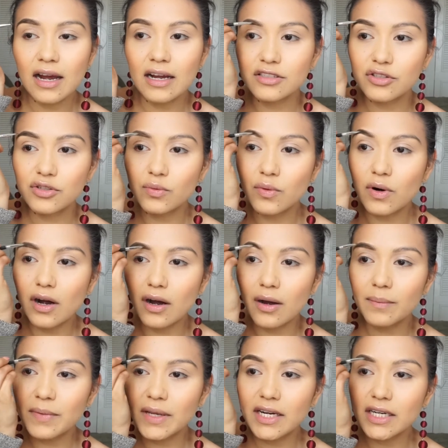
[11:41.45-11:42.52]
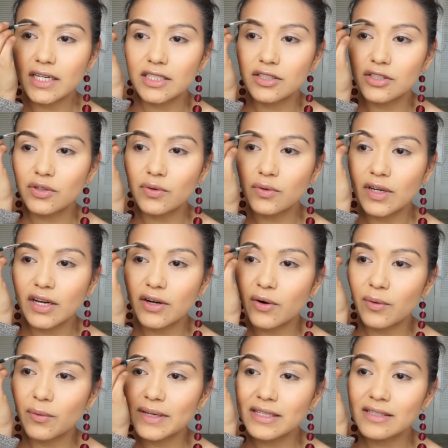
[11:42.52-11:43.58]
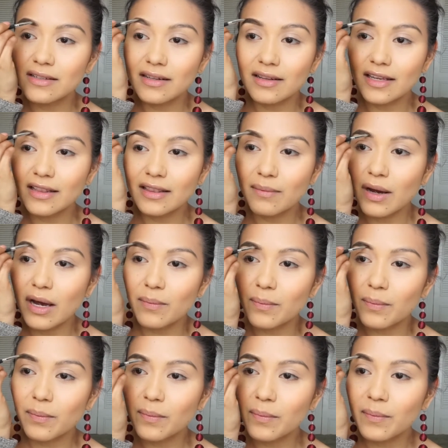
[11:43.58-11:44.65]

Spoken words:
as you want because you can always clean them up.